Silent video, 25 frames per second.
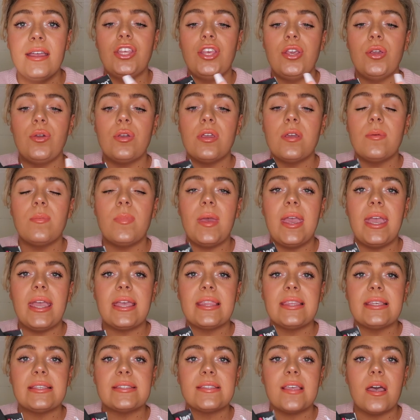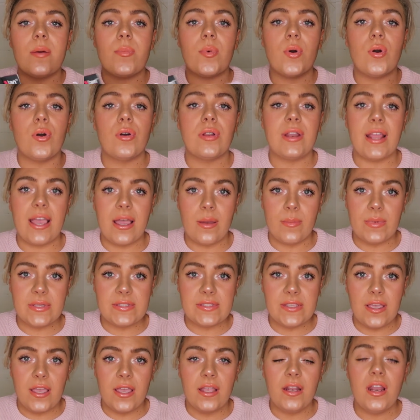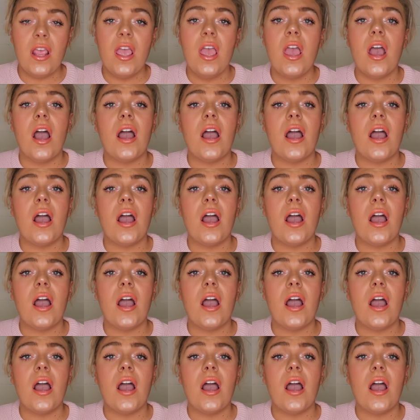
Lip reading: You can pick this up on Amazon.